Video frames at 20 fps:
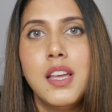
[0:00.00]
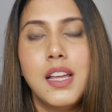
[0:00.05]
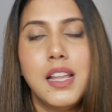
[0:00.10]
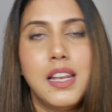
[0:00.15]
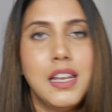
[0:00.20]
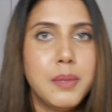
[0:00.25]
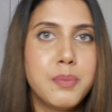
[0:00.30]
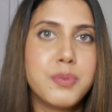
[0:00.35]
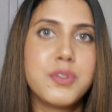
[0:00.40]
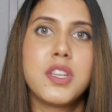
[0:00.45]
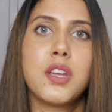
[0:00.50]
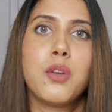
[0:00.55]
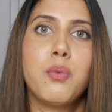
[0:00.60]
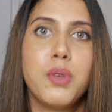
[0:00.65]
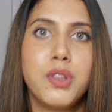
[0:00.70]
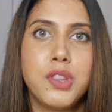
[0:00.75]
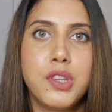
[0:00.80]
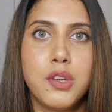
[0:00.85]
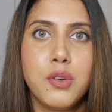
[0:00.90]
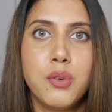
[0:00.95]
lipstick
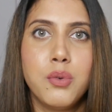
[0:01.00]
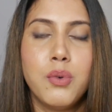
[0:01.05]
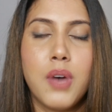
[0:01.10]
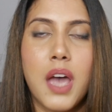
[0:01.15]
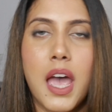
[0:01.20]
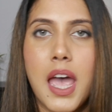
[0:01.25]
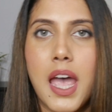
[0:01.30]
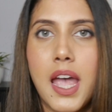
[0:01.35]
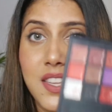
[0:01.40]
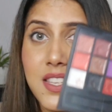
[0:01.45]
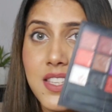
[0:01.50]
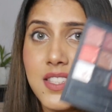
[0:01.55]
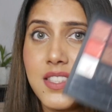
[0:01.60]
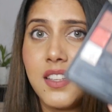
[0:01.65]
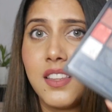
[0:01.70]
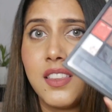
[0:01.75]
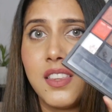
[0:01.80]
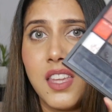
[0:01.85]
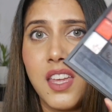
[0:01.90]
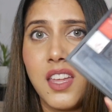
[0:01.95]
with you, and this is
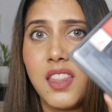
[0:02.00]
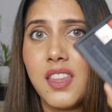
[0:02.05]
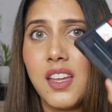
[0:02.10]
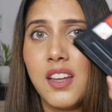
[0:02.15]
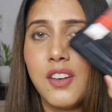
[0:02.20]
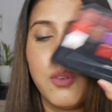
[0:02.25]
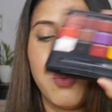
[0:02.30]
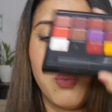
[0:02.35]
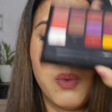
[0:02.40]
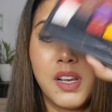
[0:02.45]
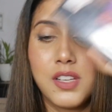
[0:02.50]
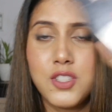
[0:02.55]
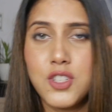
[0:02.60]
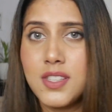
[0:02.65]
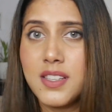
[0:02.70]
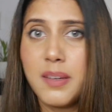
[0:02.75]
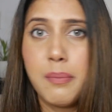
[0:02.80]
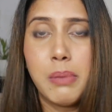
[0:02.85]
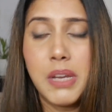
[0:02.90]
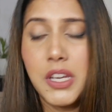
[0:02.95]
the thing that will
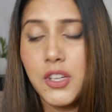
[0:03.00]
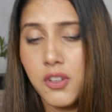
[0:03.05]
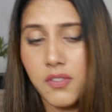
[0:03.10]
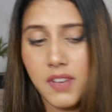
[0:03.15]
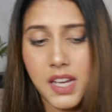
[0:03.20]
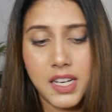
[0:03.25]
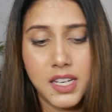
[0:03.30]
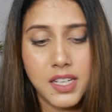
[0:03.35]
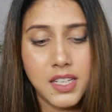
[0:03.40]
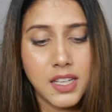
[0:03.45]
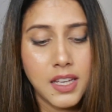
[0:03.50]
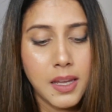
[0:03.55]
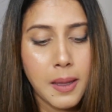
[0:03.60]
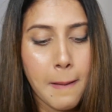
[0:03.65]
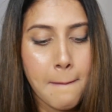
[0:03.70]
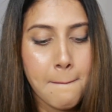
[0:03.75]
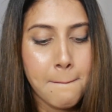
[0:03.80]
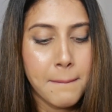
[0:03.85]
just complete your vanity.